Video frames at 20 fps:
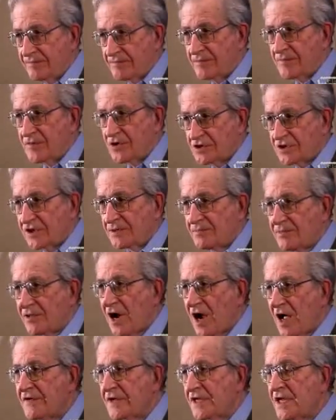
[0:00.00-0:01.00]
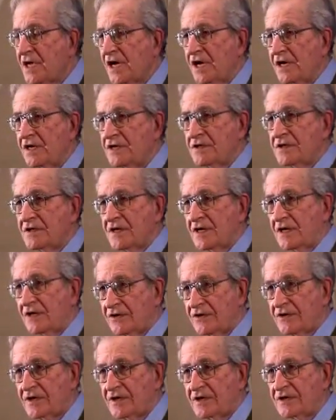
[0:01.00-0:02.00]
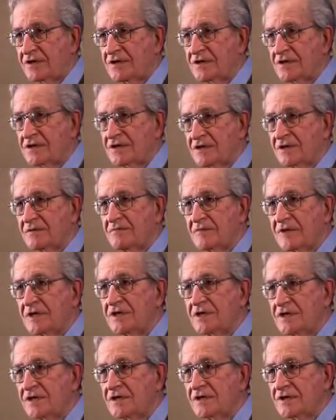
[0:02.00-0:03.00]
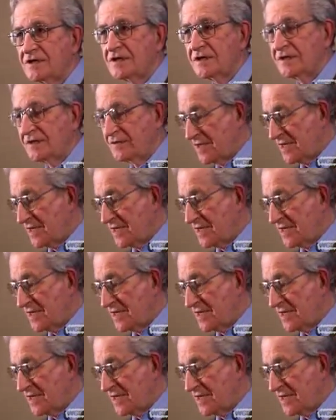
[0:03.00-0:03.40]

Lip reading: mostly privatized healthcare system, which is